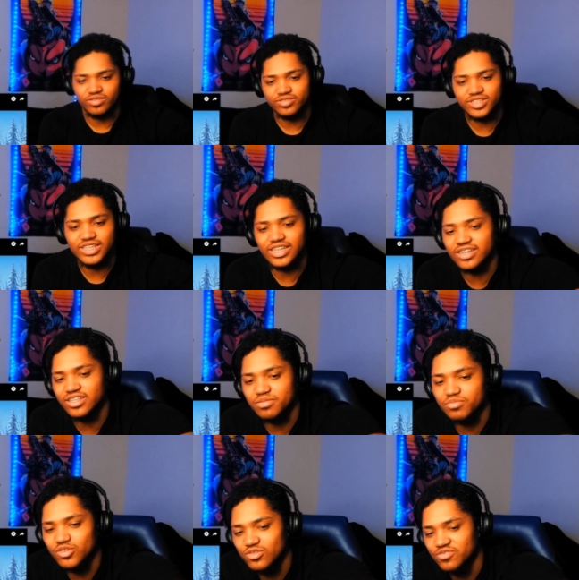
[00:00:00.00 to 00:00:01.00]
She literally
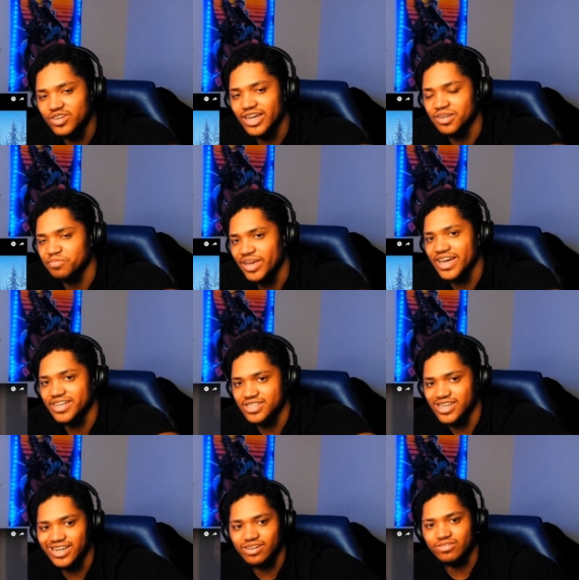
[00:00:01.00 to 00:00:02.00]
moved like a pack of
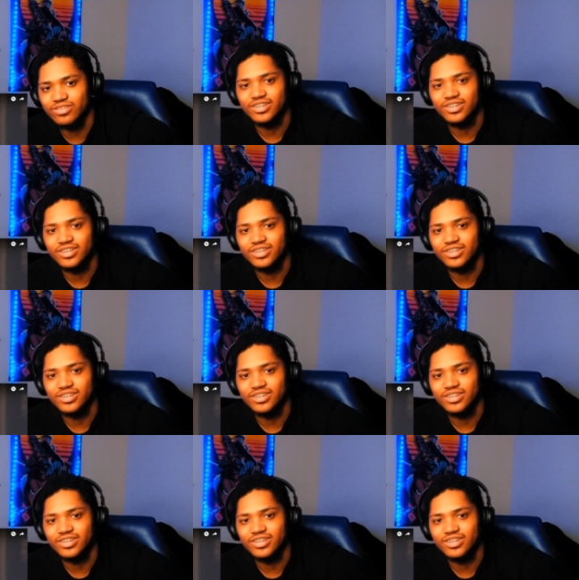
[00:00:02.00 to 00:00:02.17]
jello.